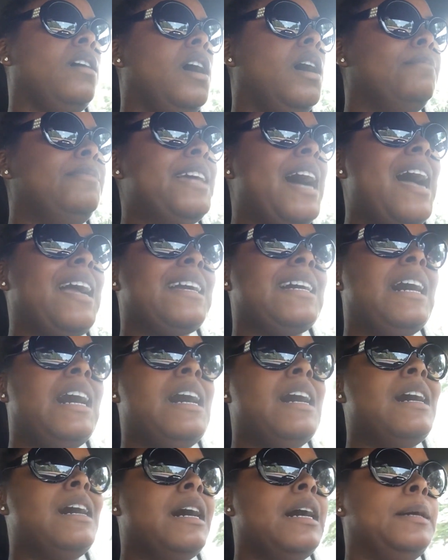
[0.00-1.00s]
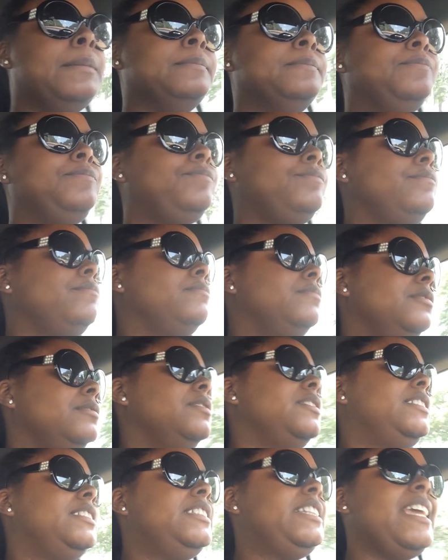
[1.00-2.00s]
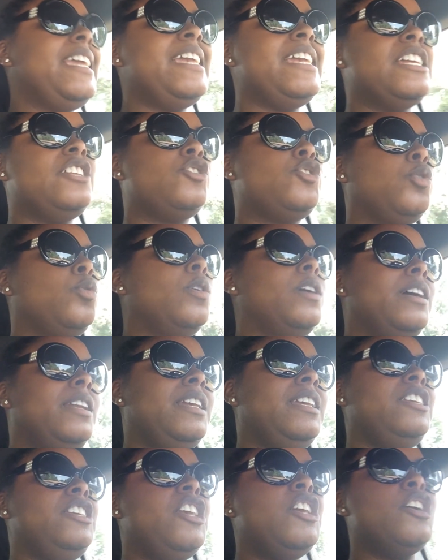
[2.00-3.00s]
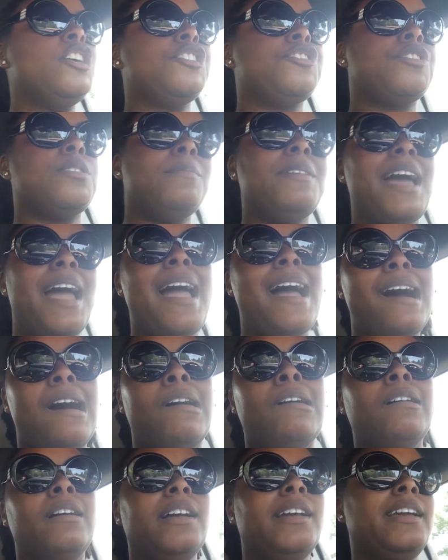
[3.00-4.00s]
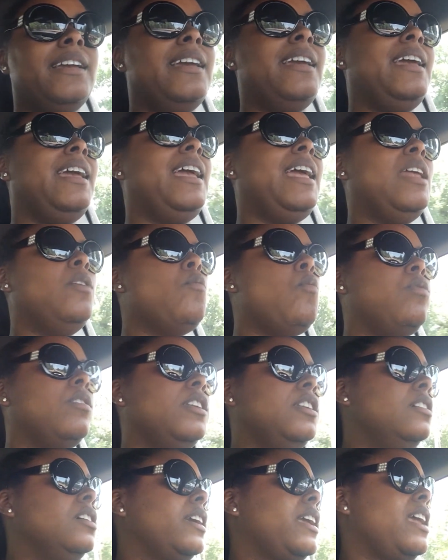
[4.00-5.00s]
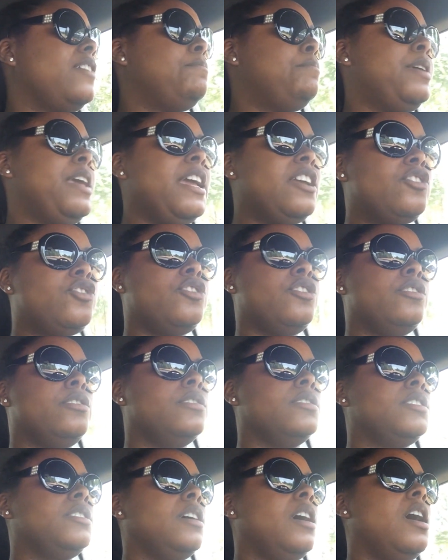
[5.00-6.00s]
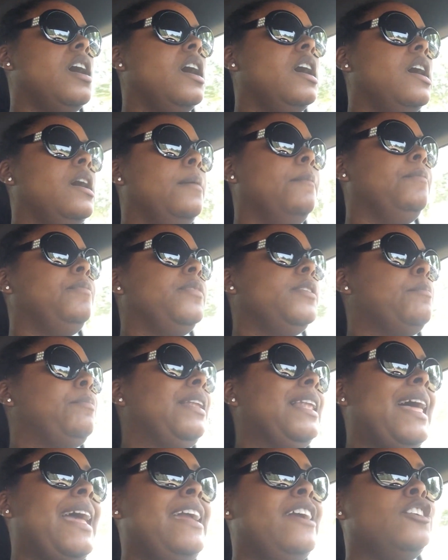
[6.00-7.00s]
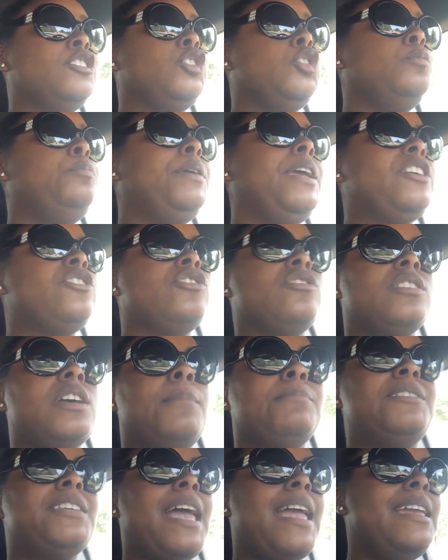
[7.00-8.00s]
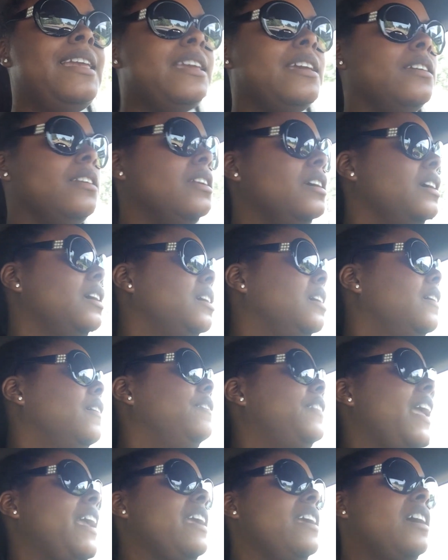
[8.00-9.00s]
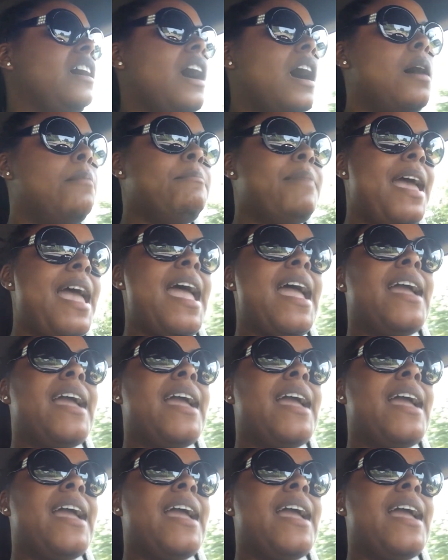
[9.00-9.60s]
um, .com 10, 20 years from now and look at pictures, um, the players who pictures I'm taking they can come